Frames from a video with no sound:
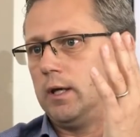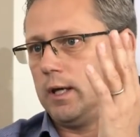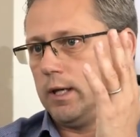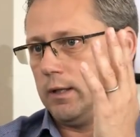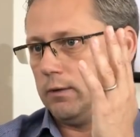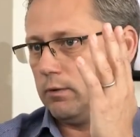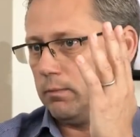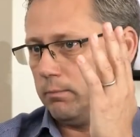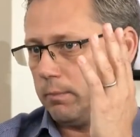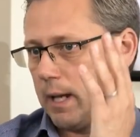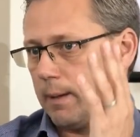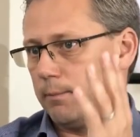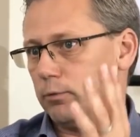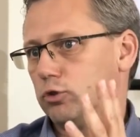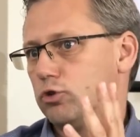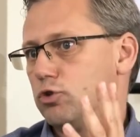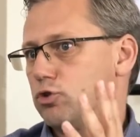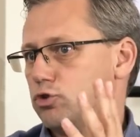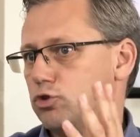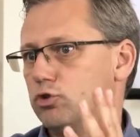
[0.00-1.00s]
and be
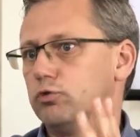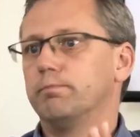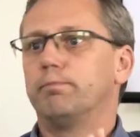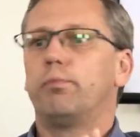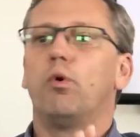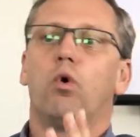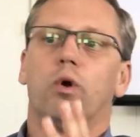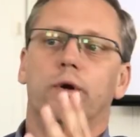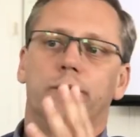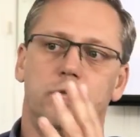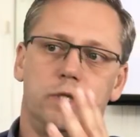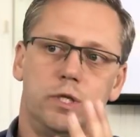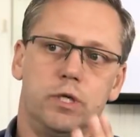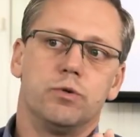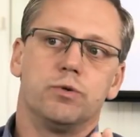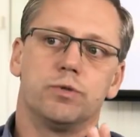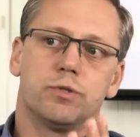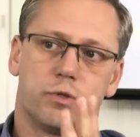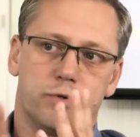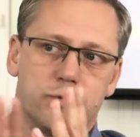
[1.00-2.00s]
able to support the
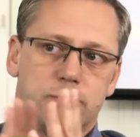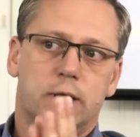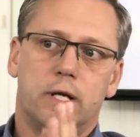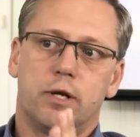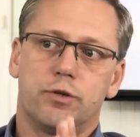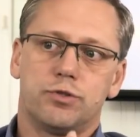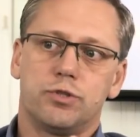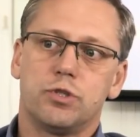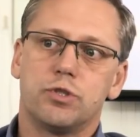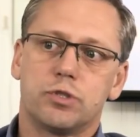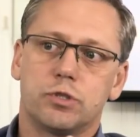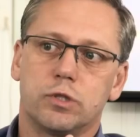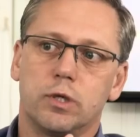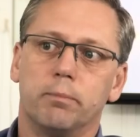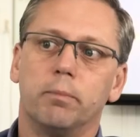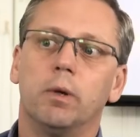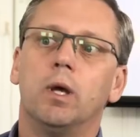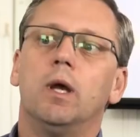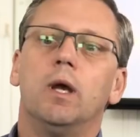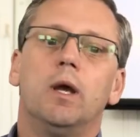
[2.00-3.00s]
users in our
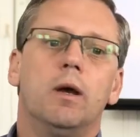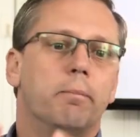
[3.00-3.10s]
system,